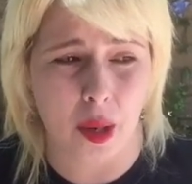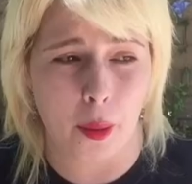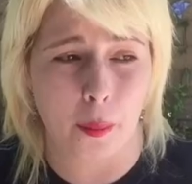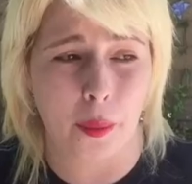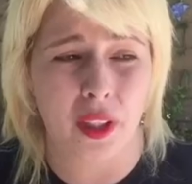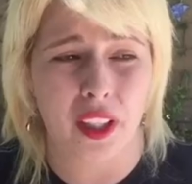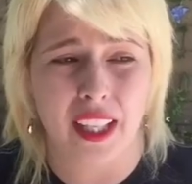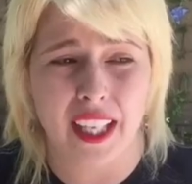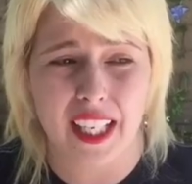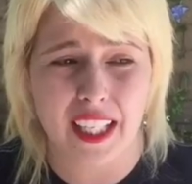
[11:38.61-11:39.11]
a
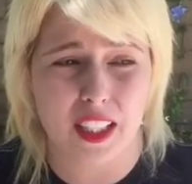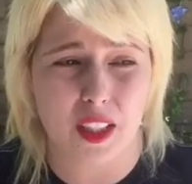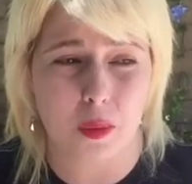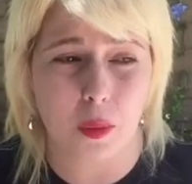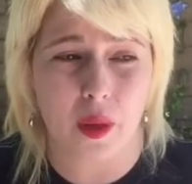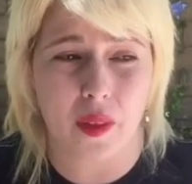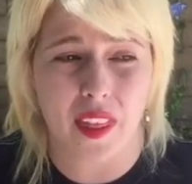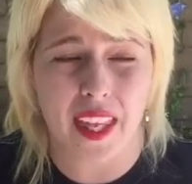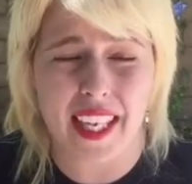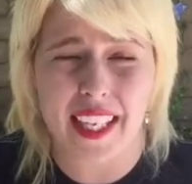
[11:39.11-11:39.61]
place
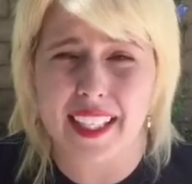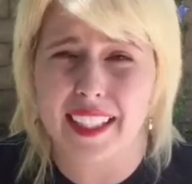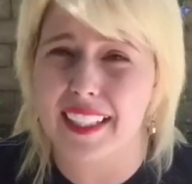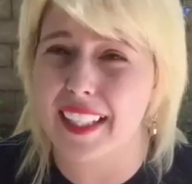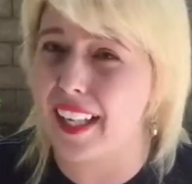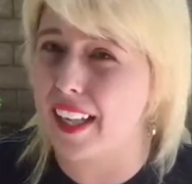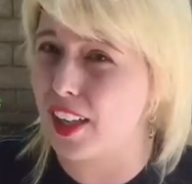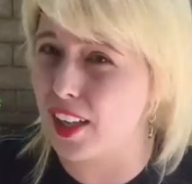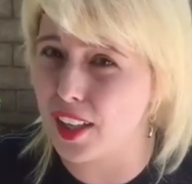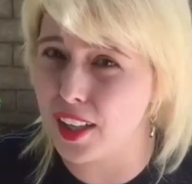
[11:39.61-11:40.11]
where they could
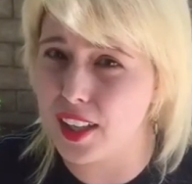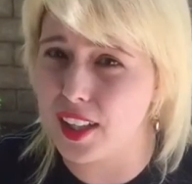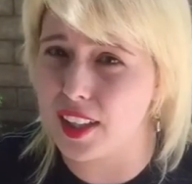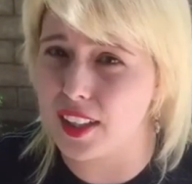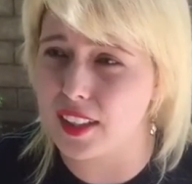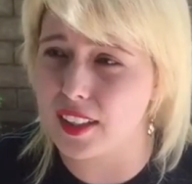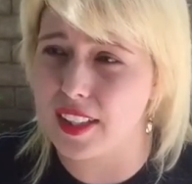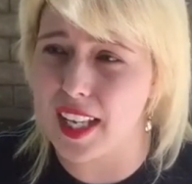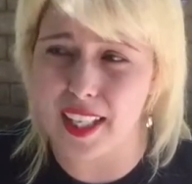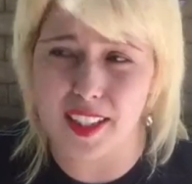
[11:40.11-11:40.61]
get hurt.
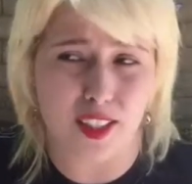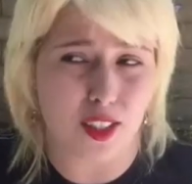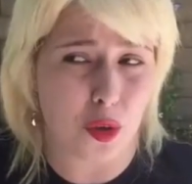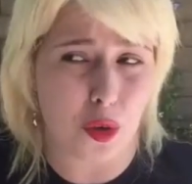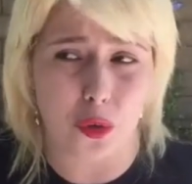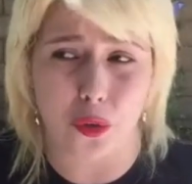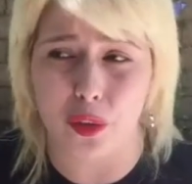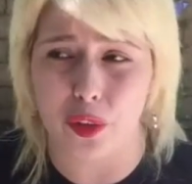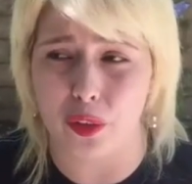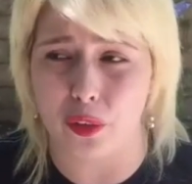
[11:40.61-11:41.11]
That's
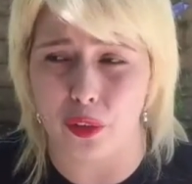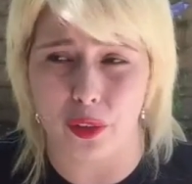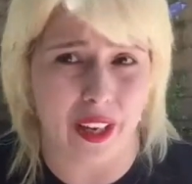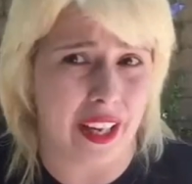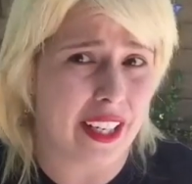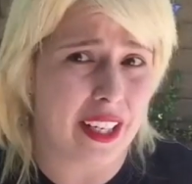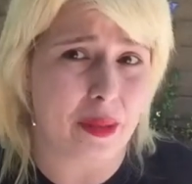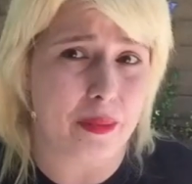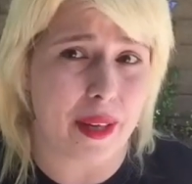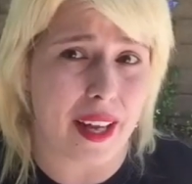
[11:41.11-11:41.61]
no fun for
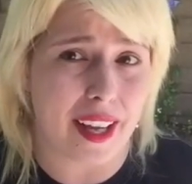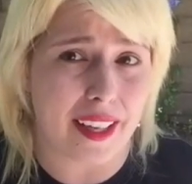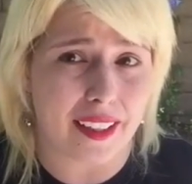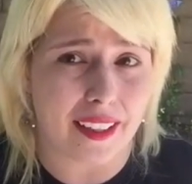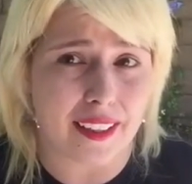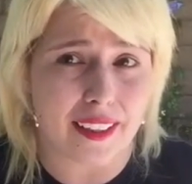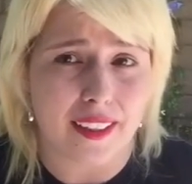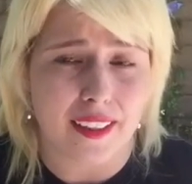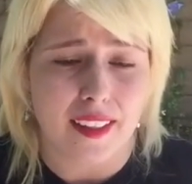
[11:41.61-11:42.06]
anybody.